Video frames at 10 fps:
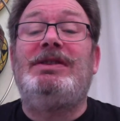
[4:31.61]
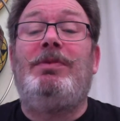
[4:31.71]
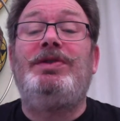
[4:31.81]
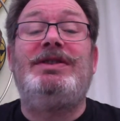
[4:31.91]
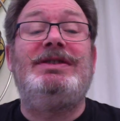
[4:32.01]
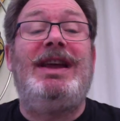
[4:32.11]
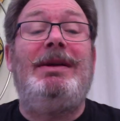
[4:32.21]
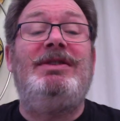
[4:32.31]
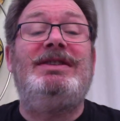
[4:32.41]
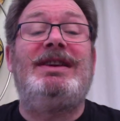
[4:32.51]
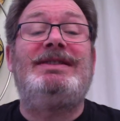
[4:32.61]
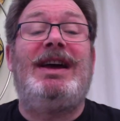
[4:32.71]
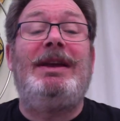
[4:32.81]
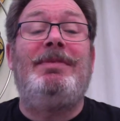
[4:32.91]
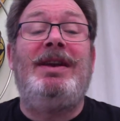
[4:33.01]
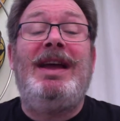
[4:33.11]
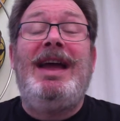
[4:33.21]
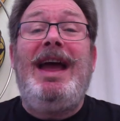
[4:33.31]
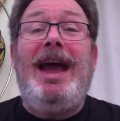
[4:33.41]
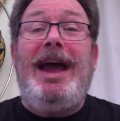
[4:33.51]
What's-his-name in his excitement.
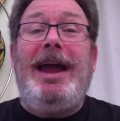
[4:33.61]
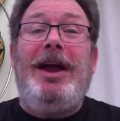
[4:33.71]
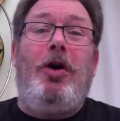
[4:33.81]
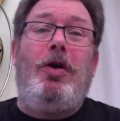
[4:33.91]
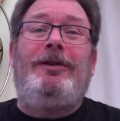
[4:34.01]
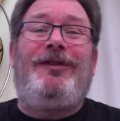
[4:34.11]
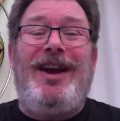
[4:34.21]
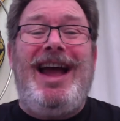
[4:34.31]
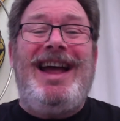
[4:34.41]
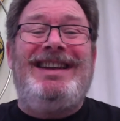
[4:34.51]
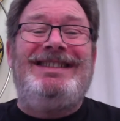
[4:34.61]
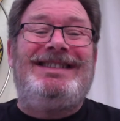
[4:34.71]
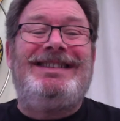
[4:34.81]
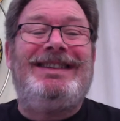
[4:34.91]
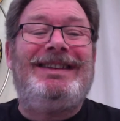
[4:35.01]
"Hey, old friend!"